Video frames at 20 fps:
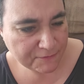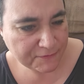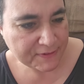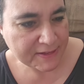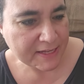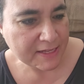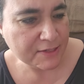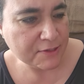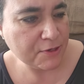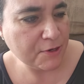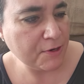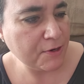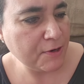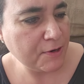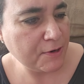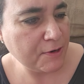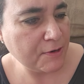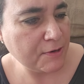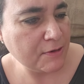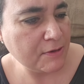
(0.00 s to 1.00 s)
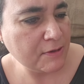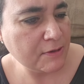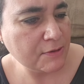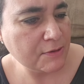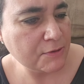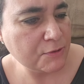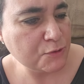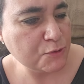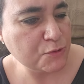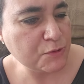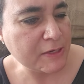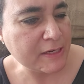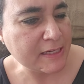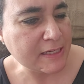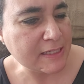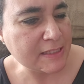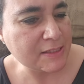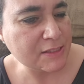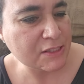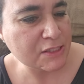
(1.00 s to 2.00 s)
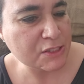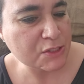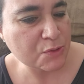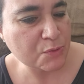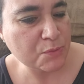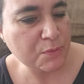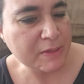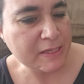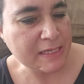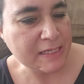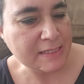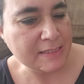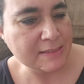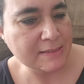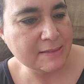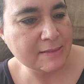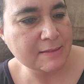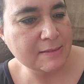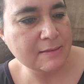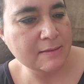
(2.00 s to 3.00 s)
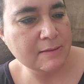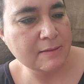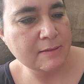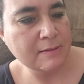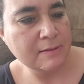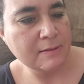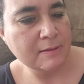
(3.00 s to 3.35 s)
Feed her. Drink and squeeze.